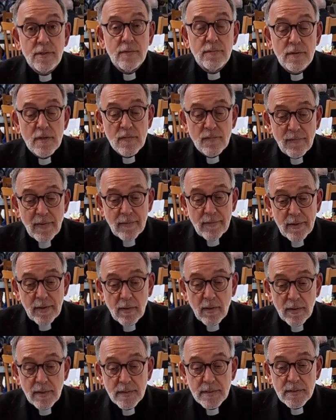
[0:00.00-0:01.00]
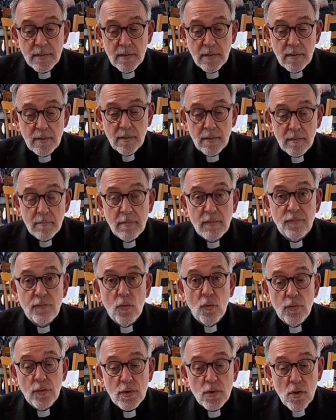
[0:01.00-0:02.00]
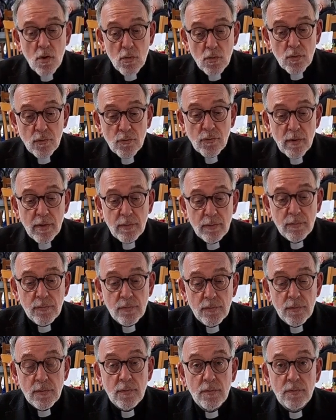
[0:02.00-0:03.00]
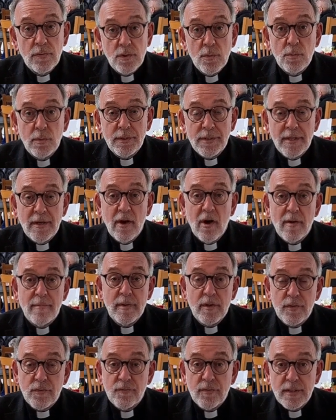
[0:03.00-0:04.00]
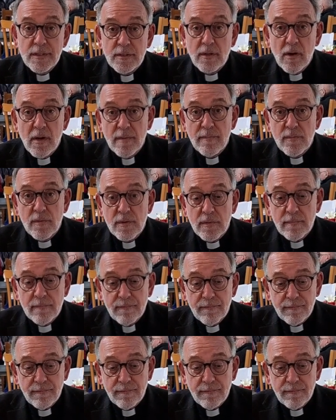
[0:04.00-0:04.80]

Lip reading: you, this very night, before the cock crows, you will deny me 3 times.